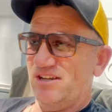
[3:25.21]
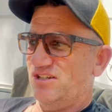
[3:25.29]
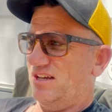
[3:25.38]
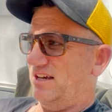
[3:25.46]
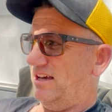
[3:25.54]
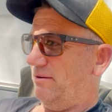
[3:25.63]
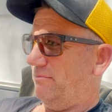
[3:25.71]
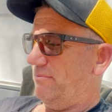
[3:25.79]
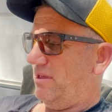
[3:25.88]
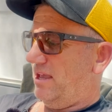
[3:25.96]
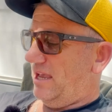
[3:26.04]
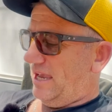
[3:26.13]

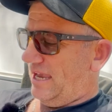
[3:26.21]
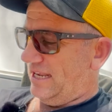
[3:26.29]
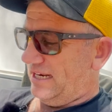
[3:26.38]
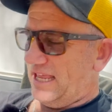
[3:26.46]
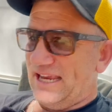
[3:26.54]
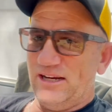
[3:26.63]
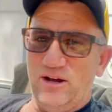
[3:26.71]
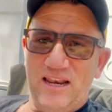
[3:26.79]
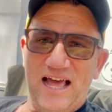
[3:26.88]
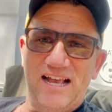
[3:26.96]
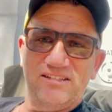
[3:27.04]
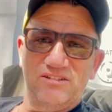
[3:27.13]
He had a late night
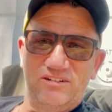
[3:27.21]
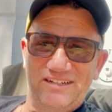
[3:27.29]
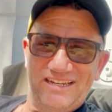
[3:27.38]
last night